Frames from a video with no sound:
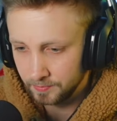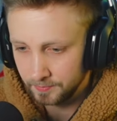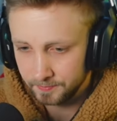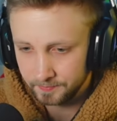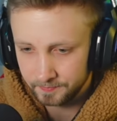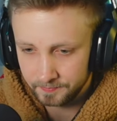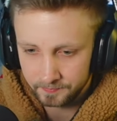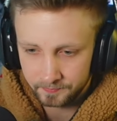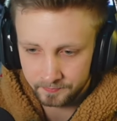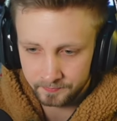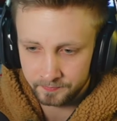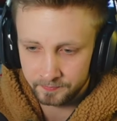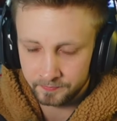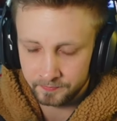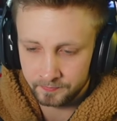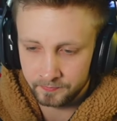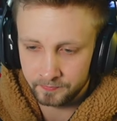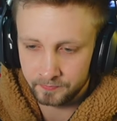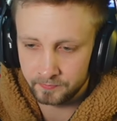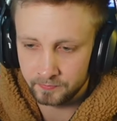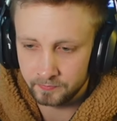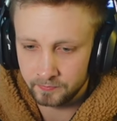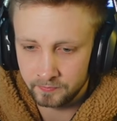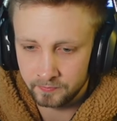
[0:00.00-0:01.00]
And now you
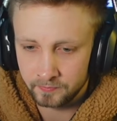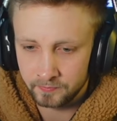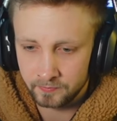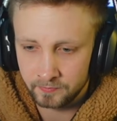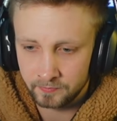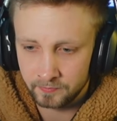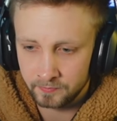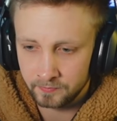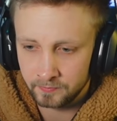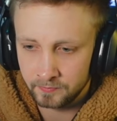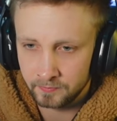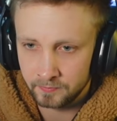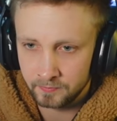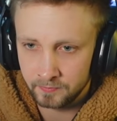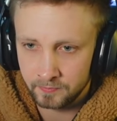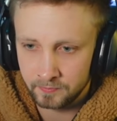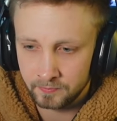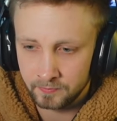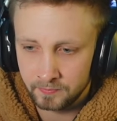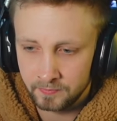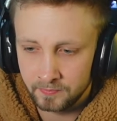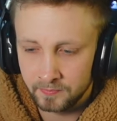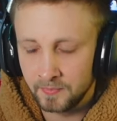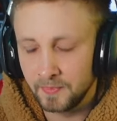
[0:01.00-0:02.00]
have come to the
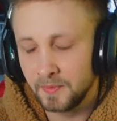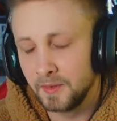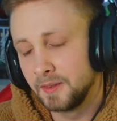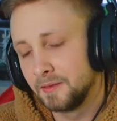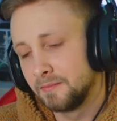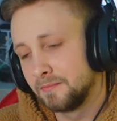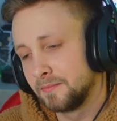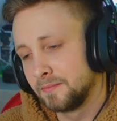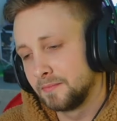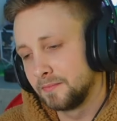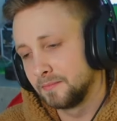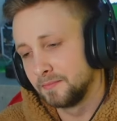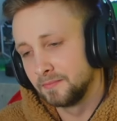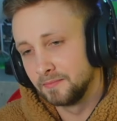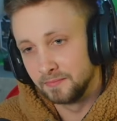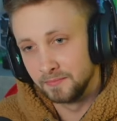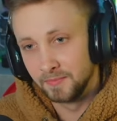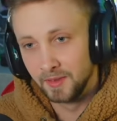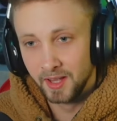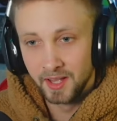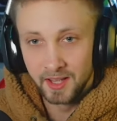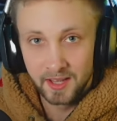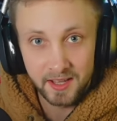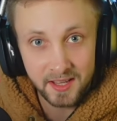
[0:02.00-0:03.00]
crossroads of your
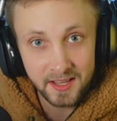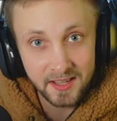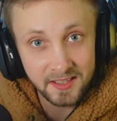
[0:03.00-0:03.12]
destiny.